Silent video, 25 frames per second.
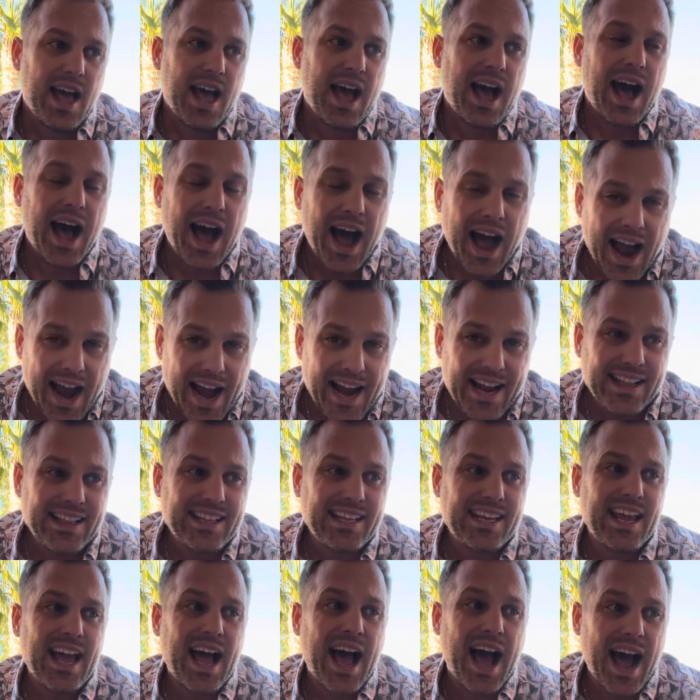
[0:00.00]

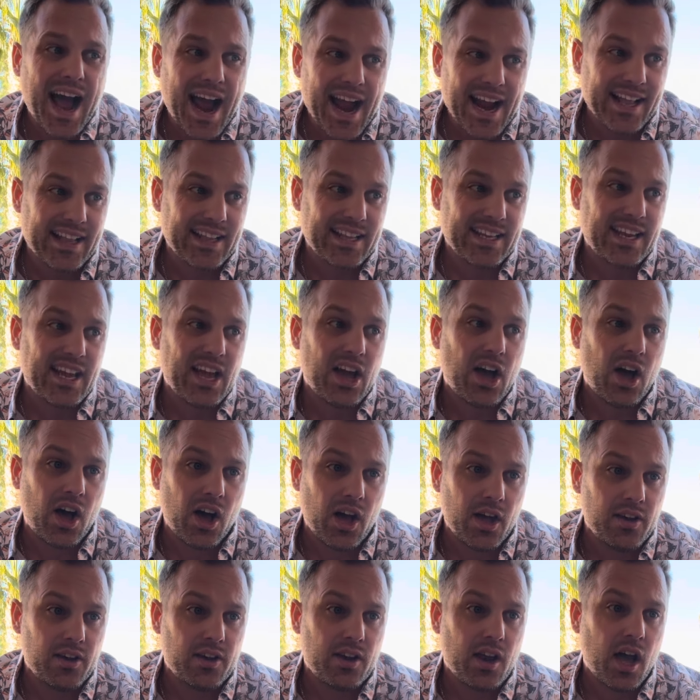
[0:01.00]
Highly, highly
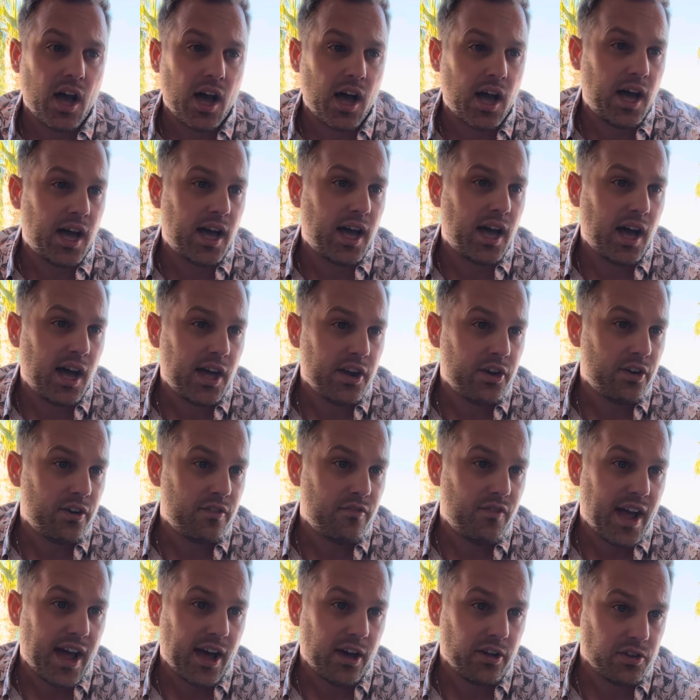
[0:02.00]

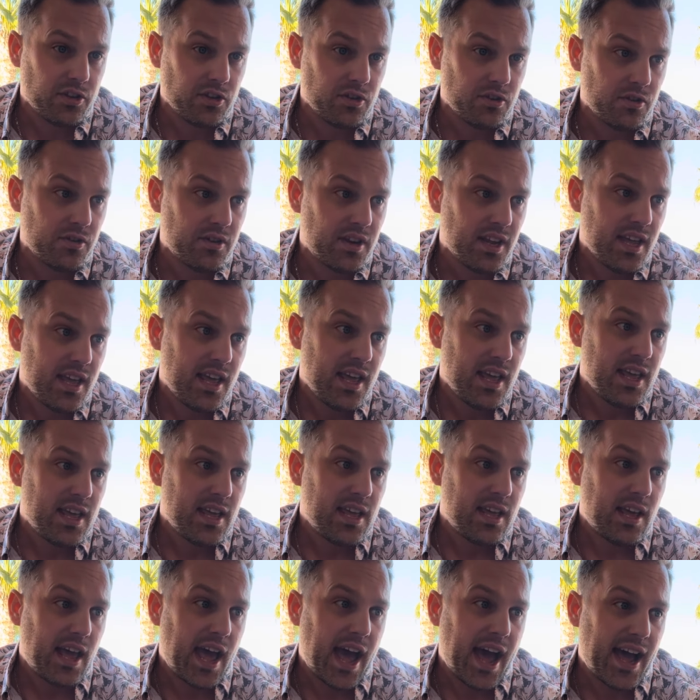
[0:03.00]
undervalued
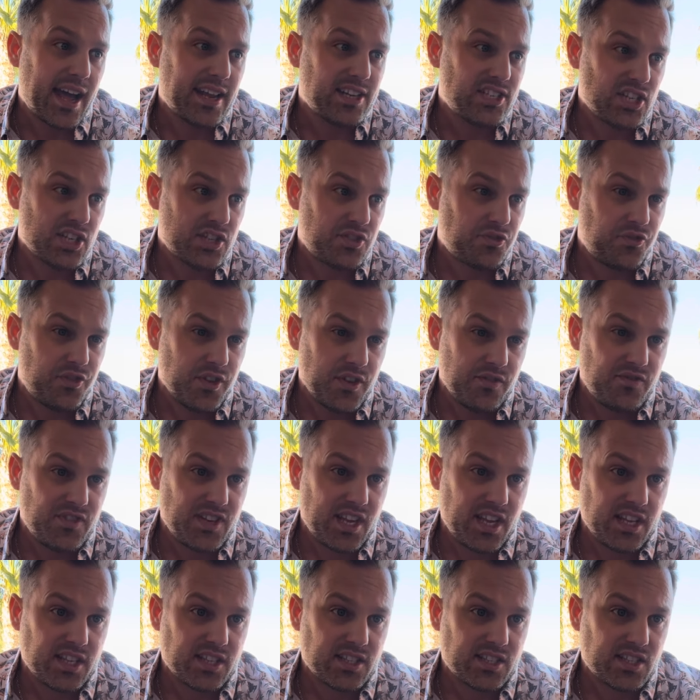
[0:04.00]
at just
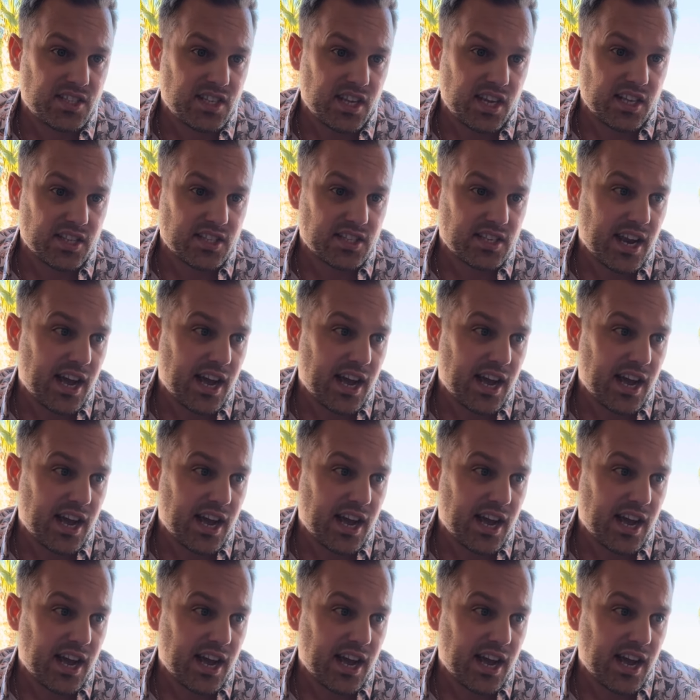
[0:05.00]
15 cents.